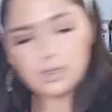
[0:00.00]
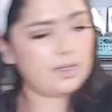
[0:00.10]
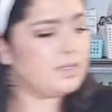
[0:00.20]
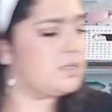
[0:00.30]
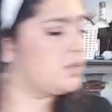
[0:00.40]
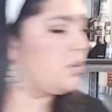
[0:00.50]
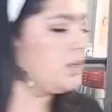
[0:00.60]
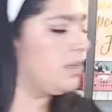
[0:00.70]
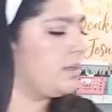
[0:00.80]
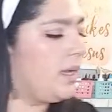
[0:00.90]
I just don't
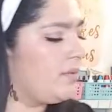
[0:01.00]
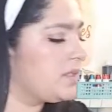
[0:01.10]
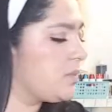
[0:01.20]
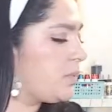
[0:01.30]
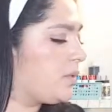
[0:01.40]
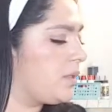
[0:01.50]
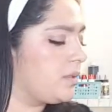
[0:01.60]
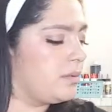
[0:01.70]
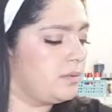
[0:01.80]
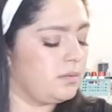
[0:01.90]
wanna. I have a spoon
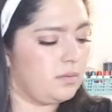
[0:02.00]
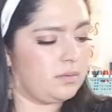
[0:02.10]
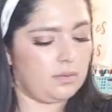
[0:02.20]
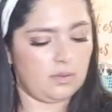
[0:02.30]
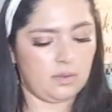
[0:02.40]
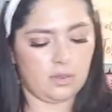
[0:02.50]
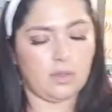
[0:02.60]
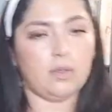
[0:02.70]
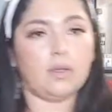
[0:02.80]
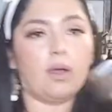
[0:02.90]
here.
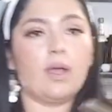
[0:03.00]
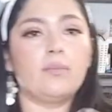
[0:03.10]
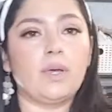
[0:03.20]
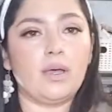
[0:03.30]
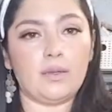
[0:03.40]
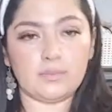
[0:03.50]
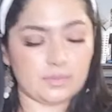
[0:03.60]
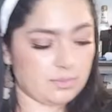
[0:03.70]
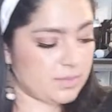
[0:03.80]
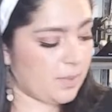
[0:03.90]
Grab
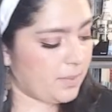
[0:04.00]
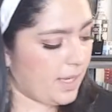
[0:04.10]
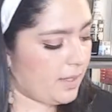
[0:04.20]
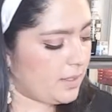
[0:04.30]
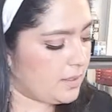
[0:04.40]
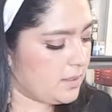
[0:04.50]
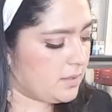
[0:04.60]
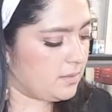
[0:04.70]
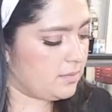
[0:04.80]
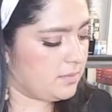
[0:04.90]
some bananas.
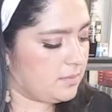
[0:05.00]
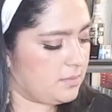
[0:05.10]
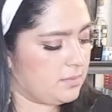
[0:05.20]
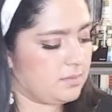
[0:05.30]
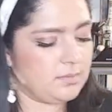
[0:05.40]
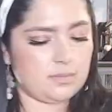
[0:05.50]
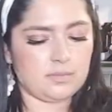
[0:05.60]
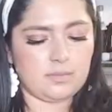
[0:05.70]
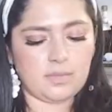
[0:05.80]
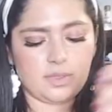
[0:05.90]

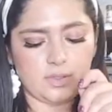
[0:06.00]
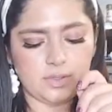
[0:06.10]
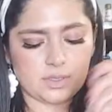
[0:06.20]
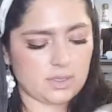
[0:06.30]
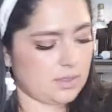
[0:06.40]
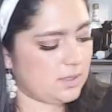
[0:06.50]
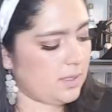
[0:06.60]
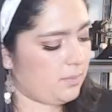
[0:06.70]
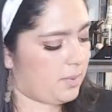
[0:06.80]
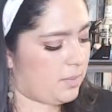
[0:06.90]
I'm just gonna
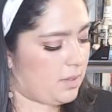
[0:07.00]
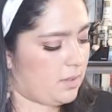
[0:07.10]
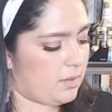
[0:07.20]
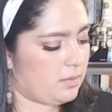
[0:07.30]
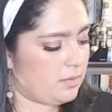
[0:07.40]
dump them in there.